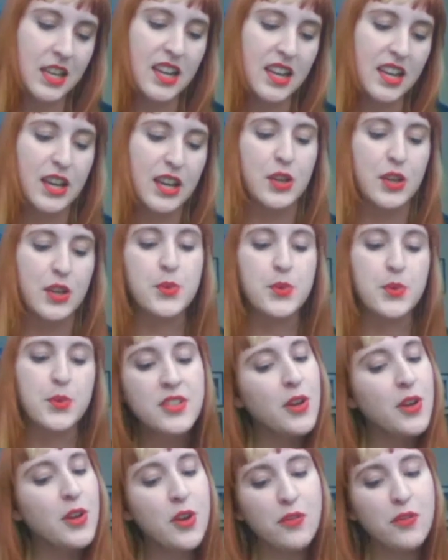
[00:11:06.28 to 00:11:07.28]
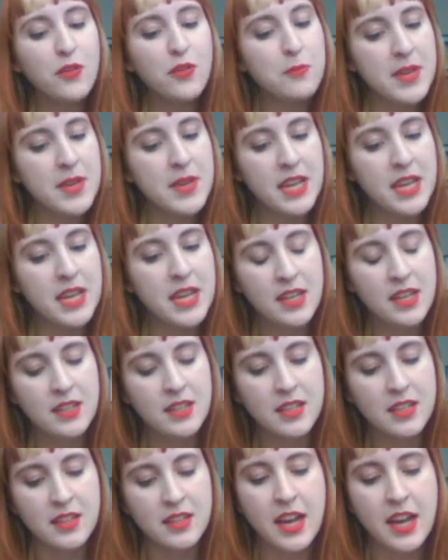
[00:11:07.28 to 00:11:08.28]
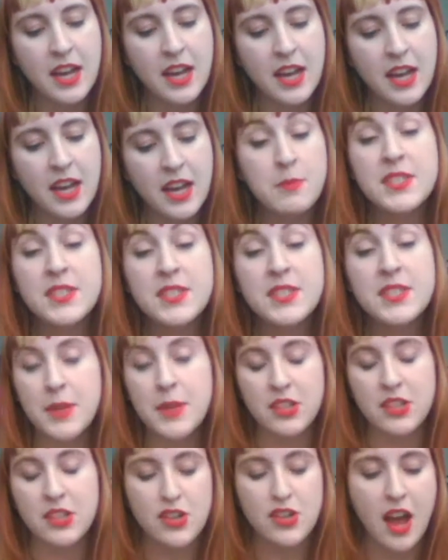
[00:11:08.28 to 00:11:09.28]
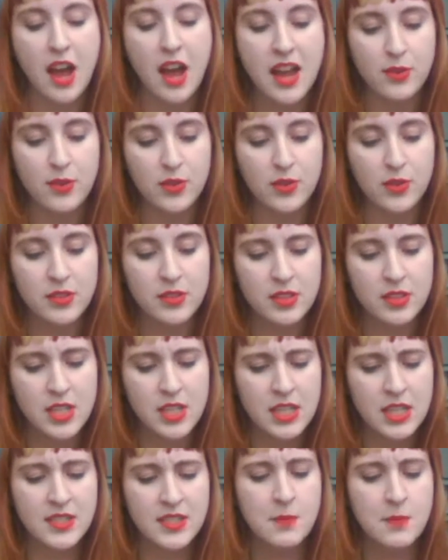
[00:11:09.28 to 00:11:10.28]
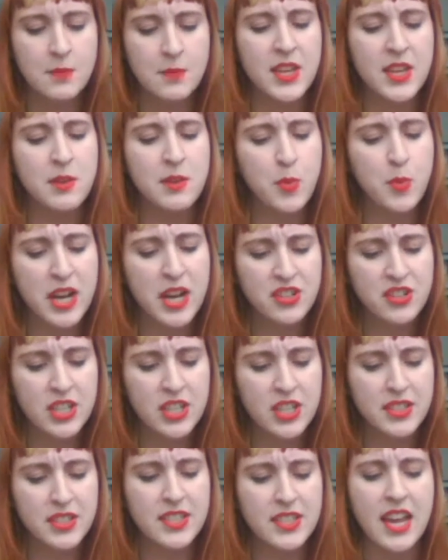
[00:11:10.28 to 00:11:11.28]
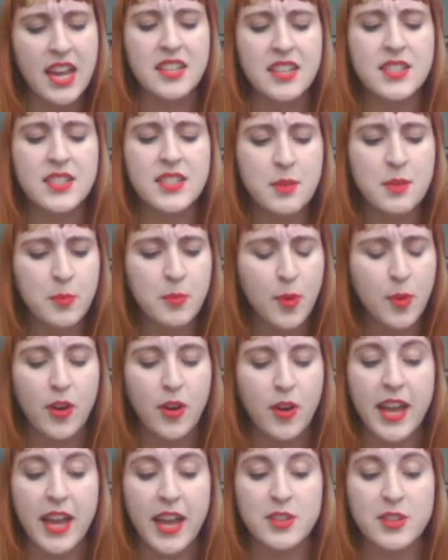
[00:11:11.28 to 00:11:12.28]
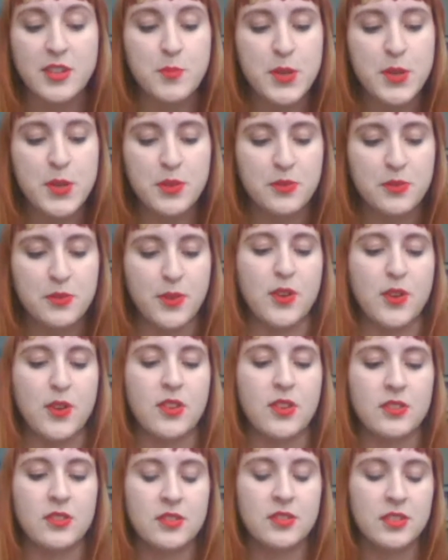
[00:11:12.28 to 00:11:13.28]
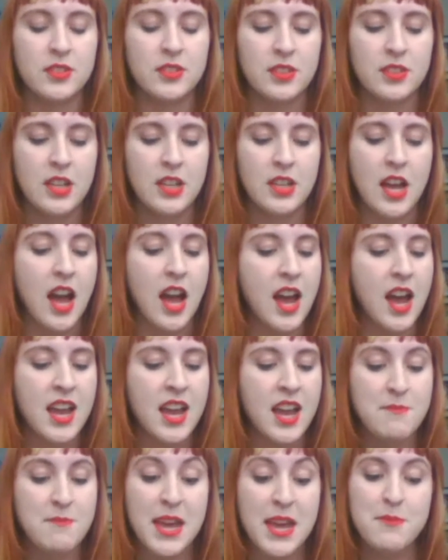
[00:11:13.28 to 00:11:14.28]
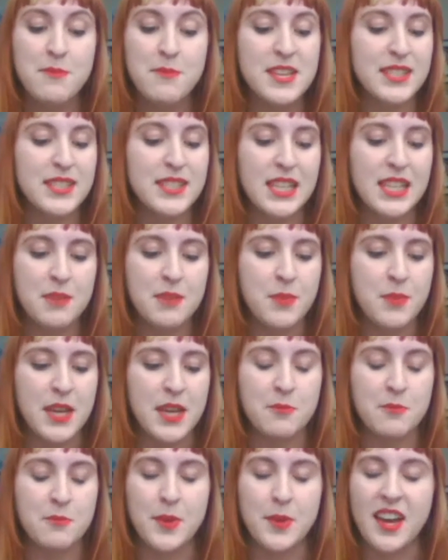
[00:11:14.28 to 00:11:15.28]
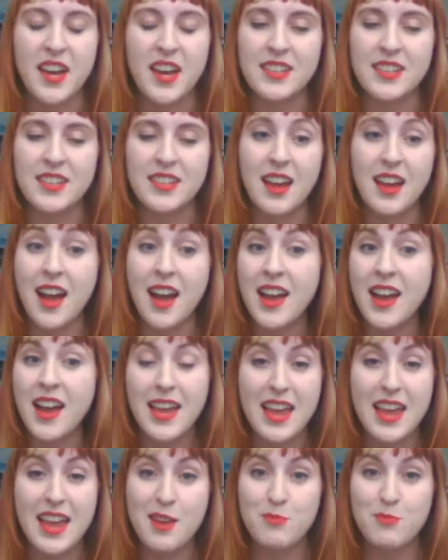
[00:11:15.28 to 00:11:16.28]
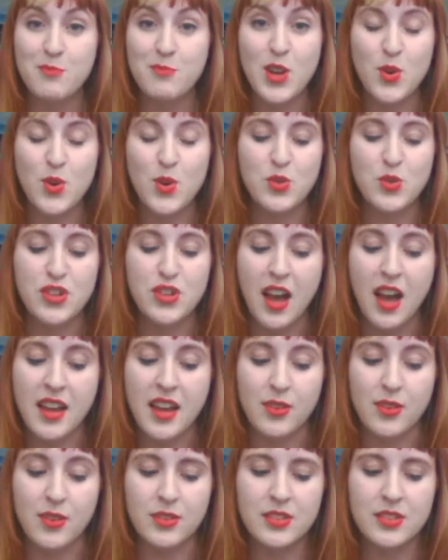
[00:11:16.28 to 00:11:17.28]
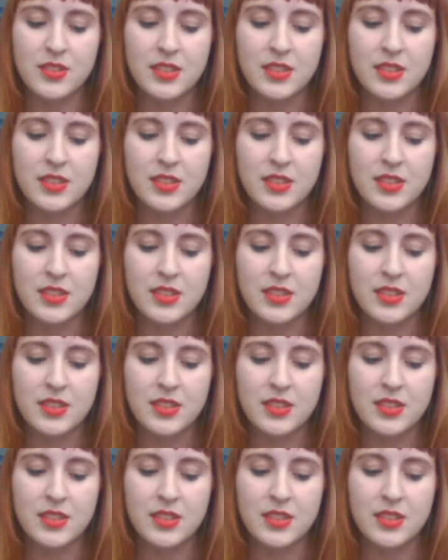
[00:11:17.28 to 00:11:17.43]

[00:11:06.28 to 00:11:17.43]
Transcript: You stand over me like I'm a sleeping child, something precious and simple and beautiful. I may be sleeping, but I am no child.